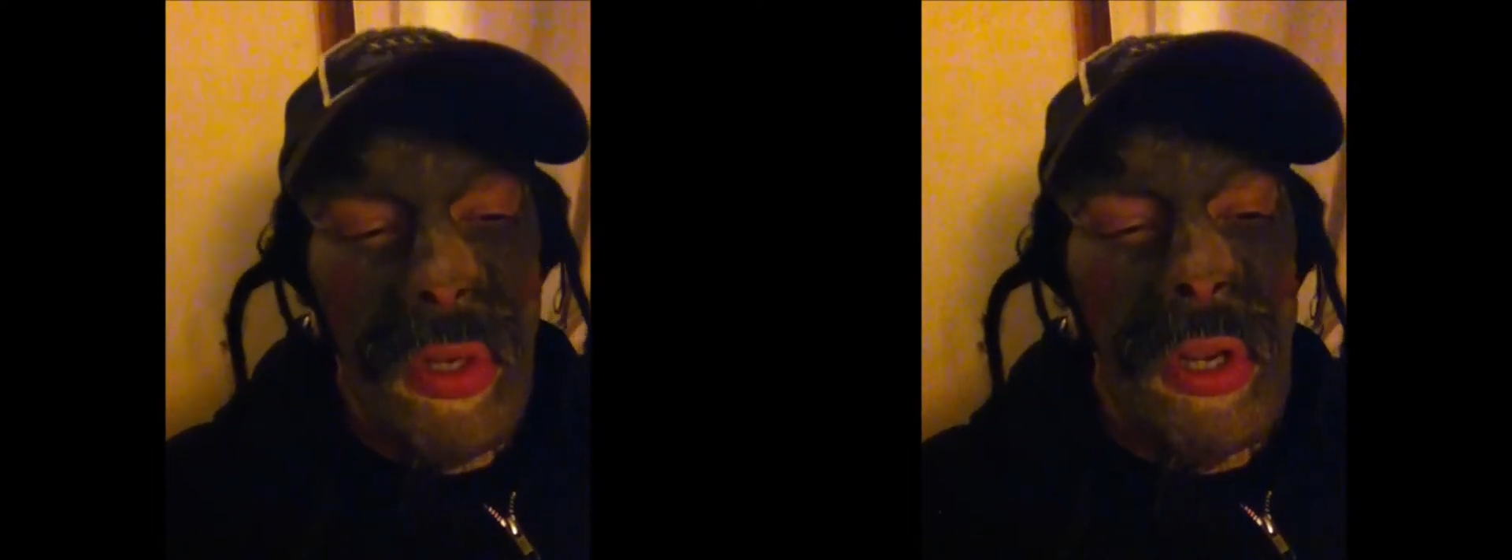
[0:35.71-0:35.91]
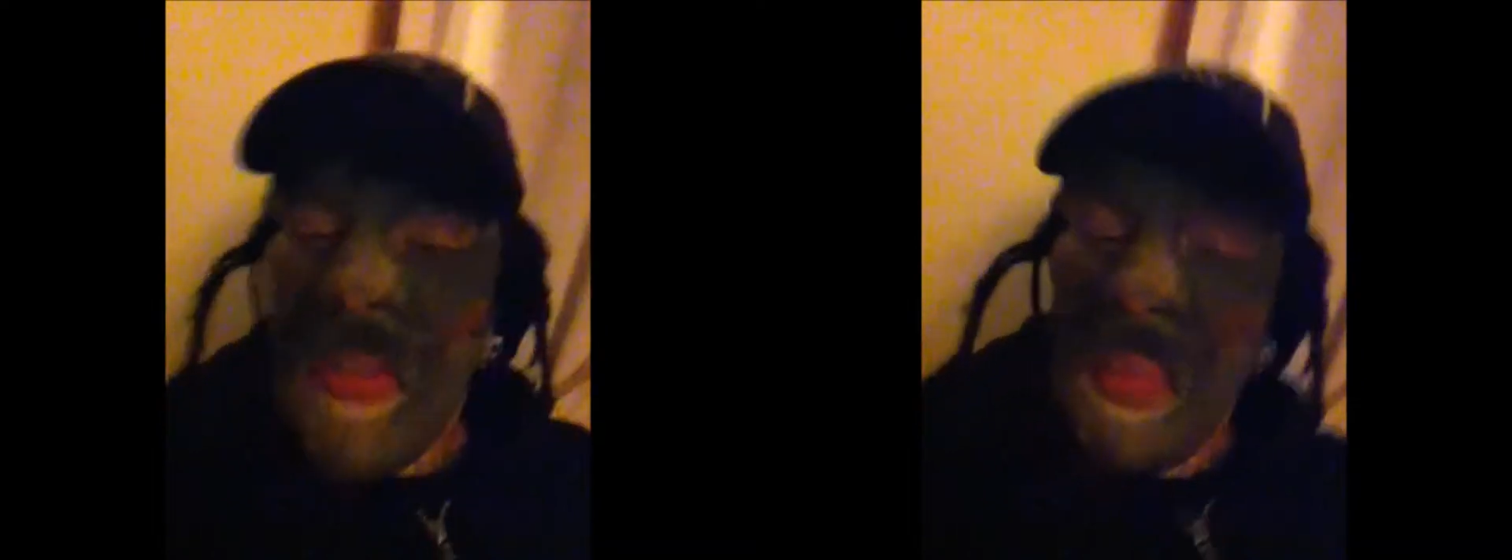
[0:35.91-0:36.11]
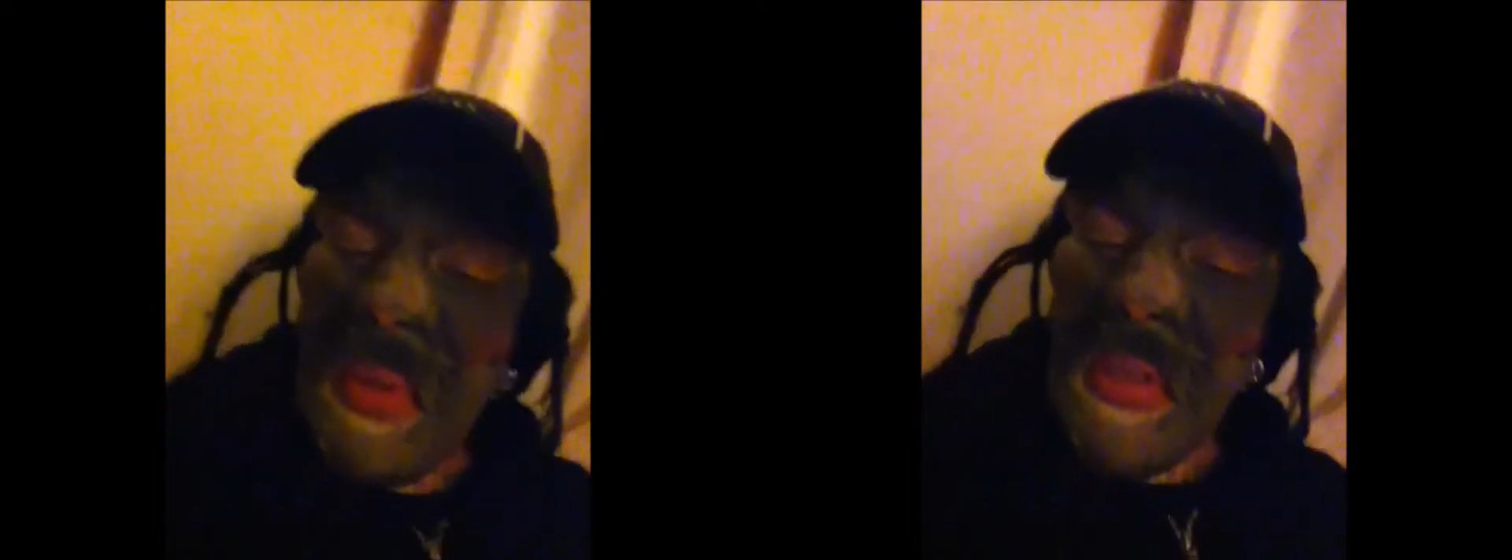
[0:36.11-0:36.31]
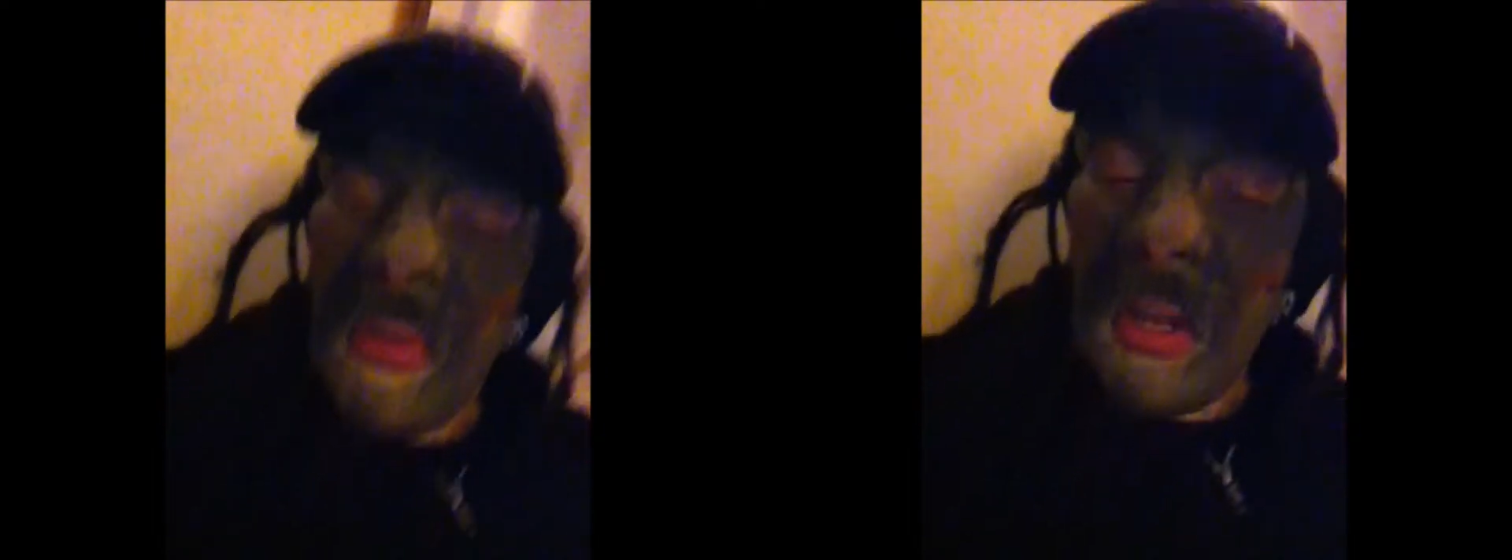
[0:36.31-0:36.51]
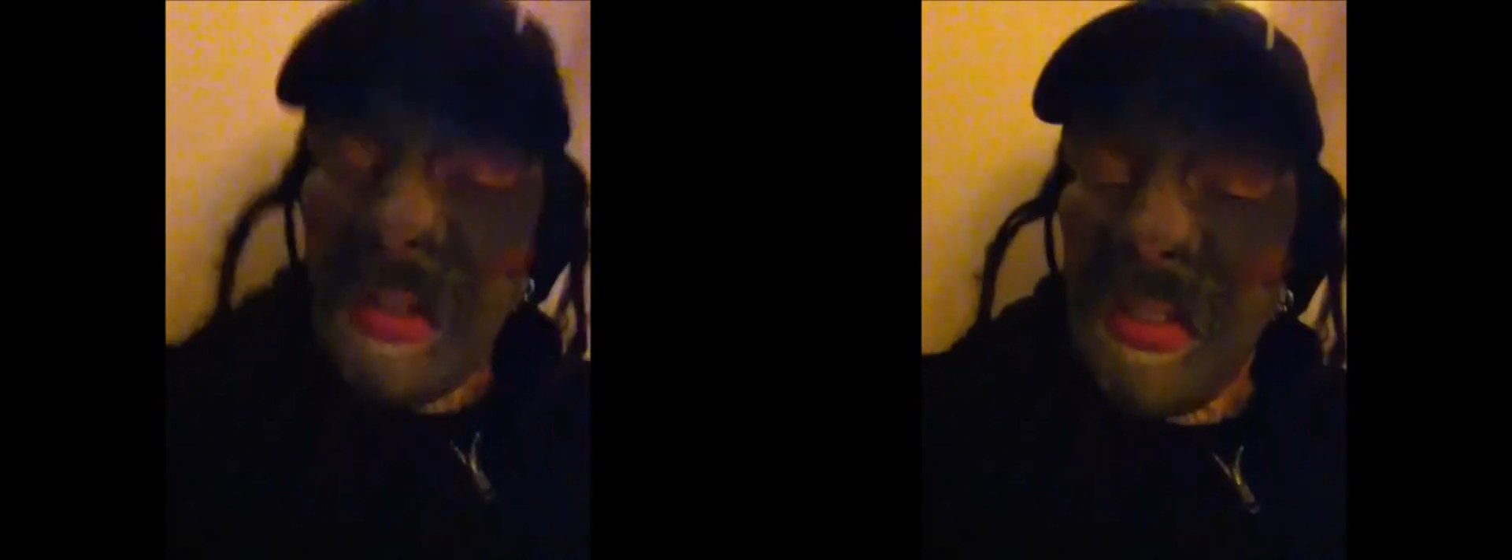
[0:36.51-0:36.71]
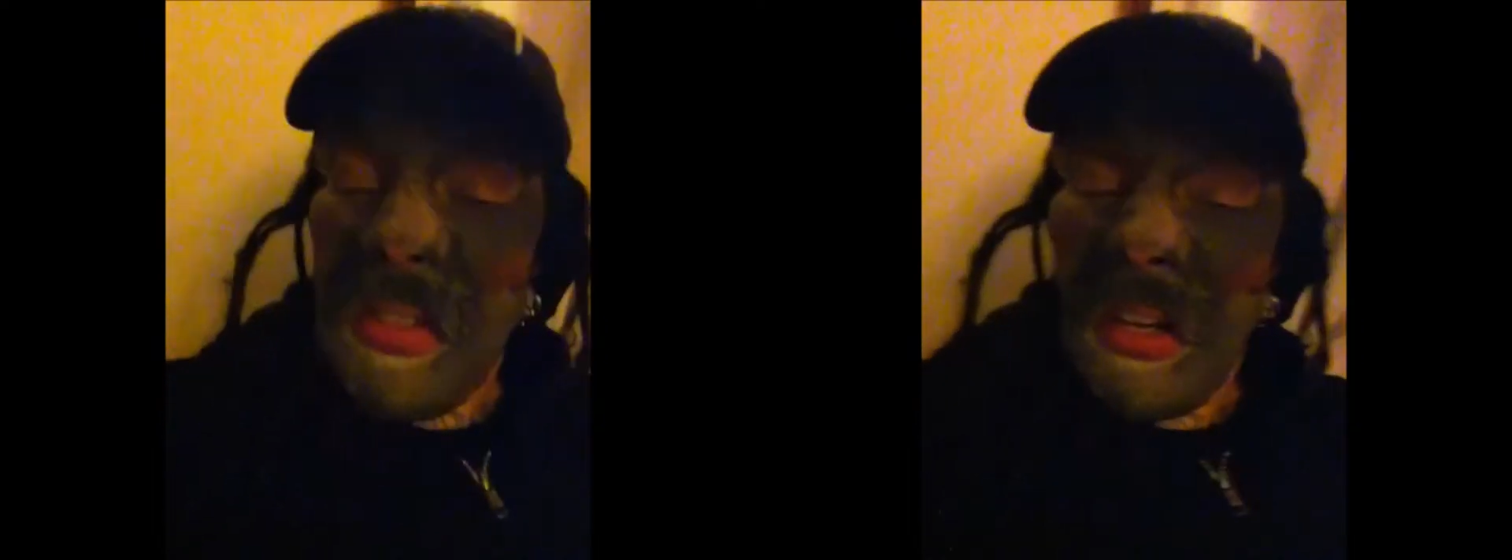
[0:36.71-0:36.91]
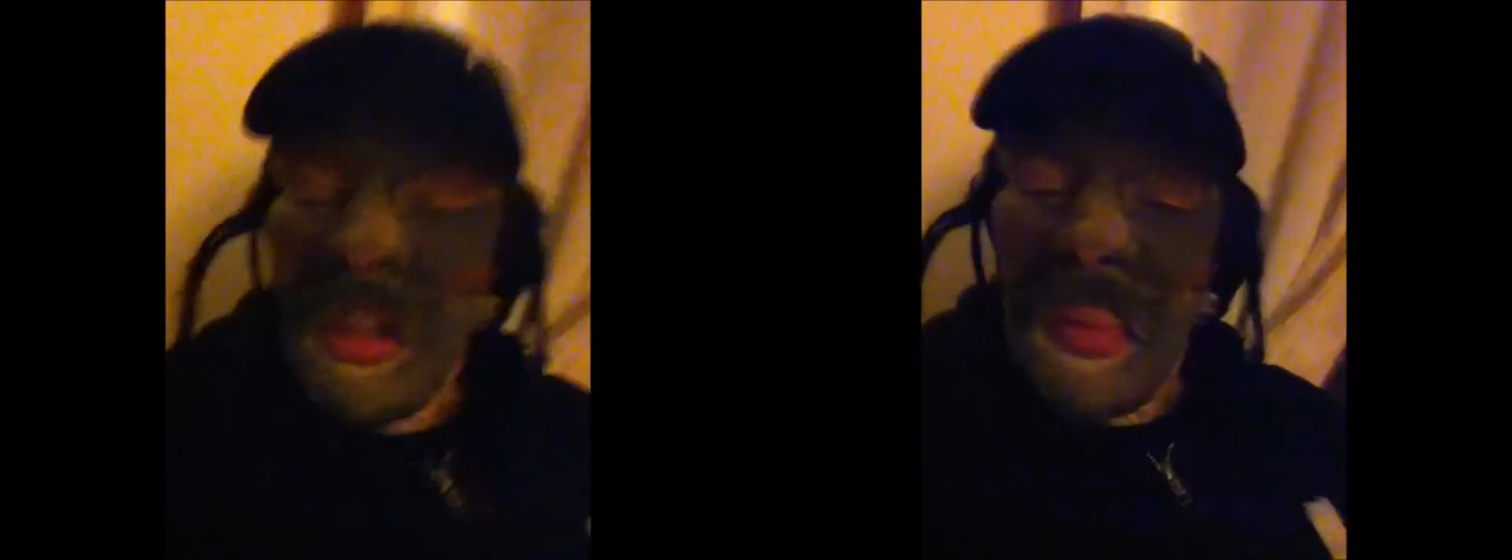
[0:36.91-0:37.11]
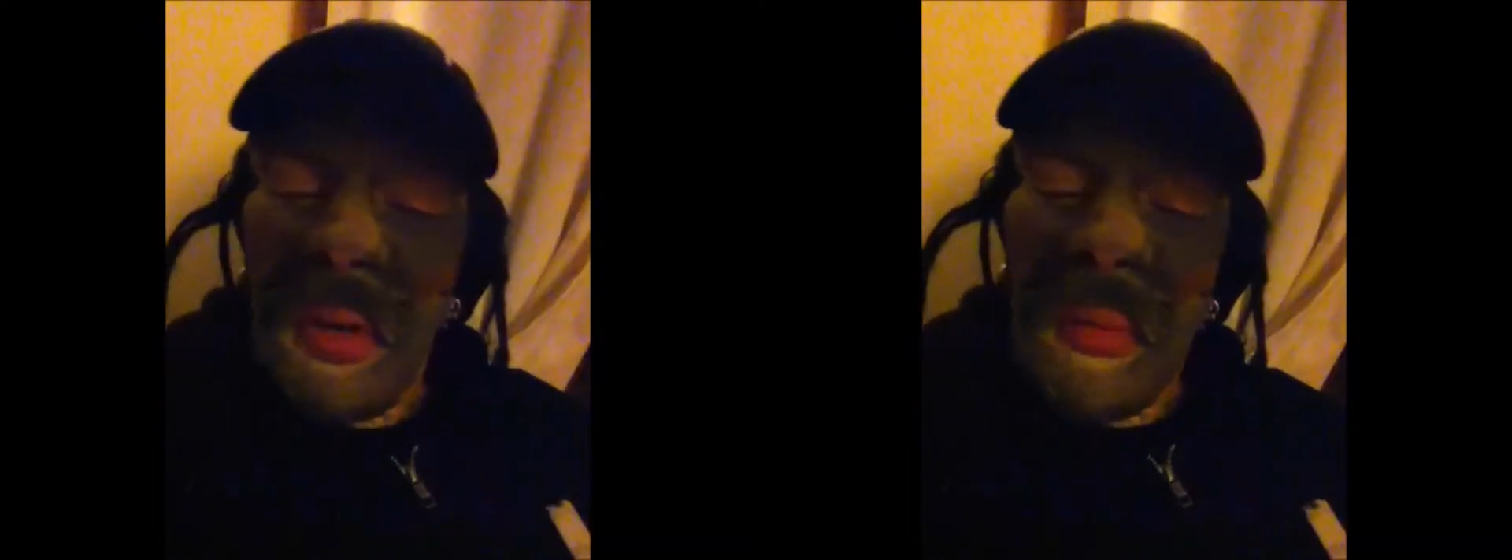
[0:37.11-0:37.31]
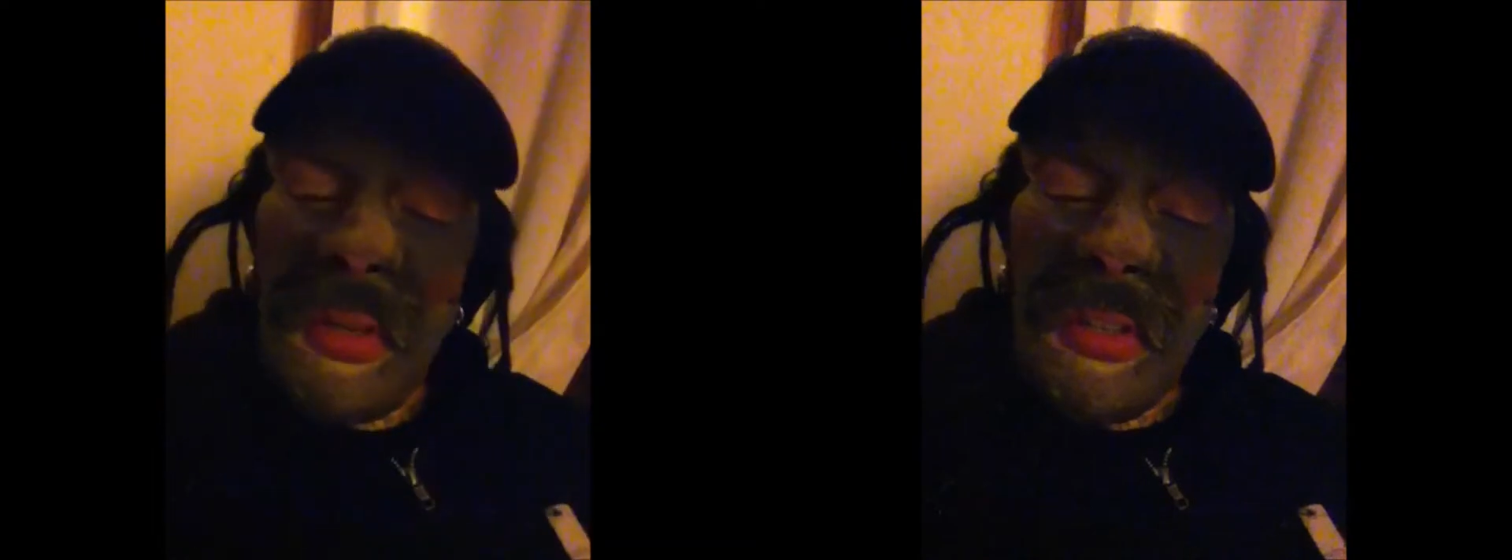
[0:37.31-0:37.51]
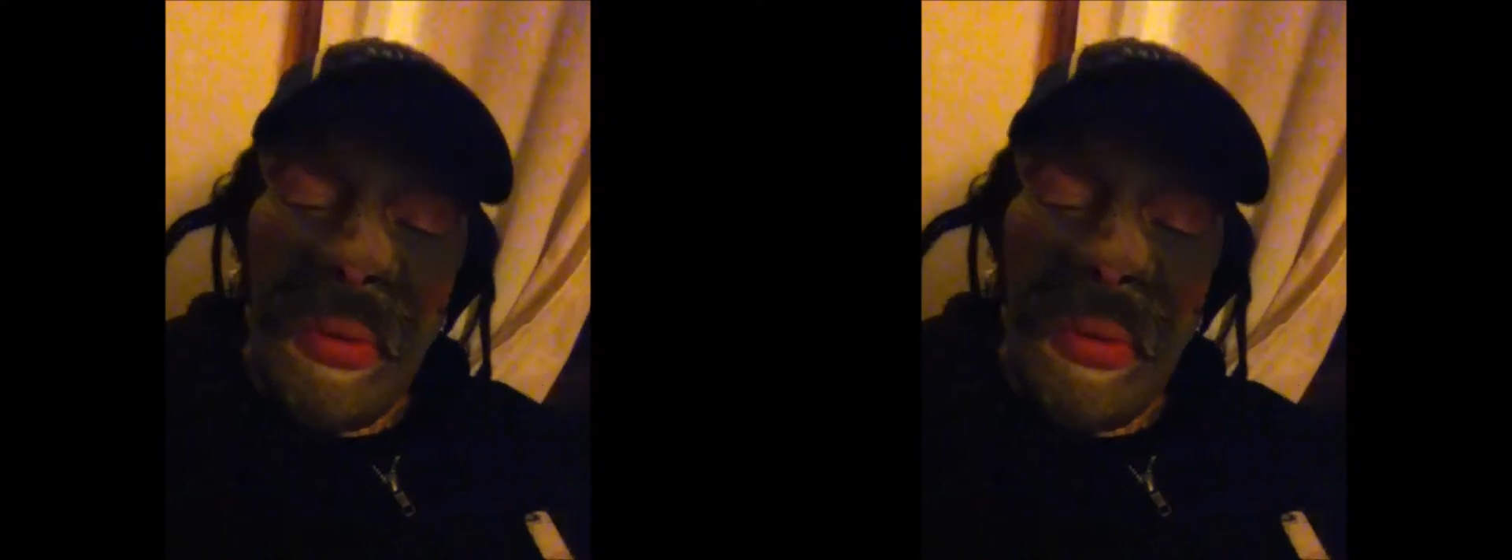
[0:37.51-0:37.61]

This episode kind of snuck up on me,